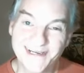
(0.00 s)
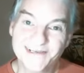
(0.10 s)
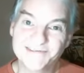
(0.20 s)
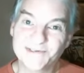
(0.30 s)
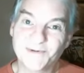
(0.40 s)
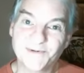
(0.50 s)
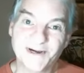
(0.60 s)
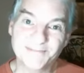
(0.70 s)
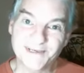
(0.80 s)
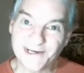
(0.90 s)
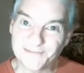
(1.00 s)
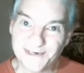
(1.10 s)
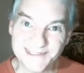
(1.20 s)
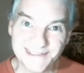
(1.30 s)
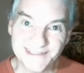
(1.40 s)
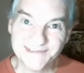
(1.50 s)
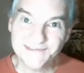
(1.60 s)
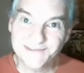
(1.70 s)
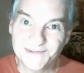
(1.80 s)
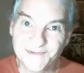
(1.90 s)
So I'm kind of rushing
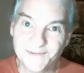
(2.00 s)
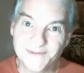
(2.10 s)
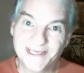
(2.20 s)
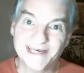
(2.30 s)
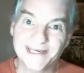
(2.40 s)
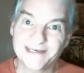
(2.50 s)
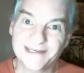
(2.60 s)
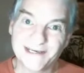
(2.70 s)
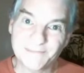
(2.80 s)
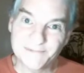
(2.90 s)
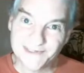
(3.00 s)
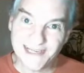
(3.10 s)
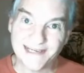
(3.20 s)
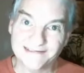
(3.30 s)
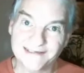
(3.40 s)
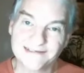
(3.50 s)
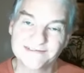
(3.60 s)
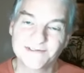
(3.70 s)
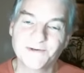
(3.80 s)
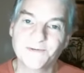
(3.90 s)
to get it up to date.
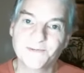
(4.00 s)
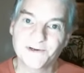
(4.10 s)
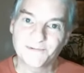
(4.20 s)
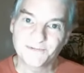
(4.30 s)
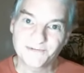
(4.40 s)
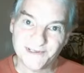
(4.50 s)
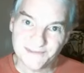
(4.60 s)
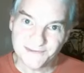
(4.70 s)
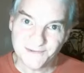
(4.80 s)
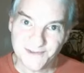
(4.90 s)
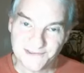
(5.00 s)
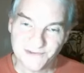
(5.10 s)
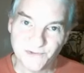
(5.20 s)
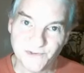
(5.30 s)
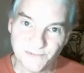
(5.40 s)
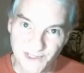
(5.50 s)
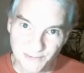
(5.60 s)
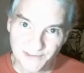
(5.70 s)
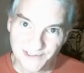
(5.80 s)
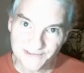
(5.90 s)
So it'll reflect the 2020
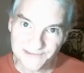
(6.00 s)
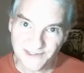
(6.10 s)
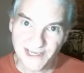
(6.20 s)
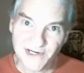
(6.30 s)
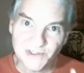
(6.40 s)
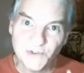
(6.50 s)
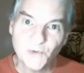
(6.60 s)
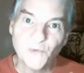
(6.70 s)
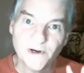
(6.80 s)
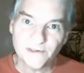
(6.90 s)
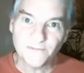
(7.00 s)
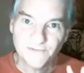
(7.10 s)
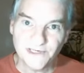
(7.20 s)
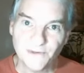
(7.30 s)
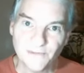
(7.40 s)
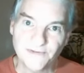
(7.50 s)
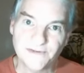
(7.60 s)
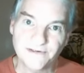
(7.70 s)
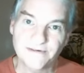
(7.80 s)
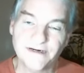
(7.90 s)
reading plan. So I got a new welcome video on
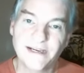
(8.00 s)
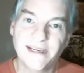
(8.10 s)
there.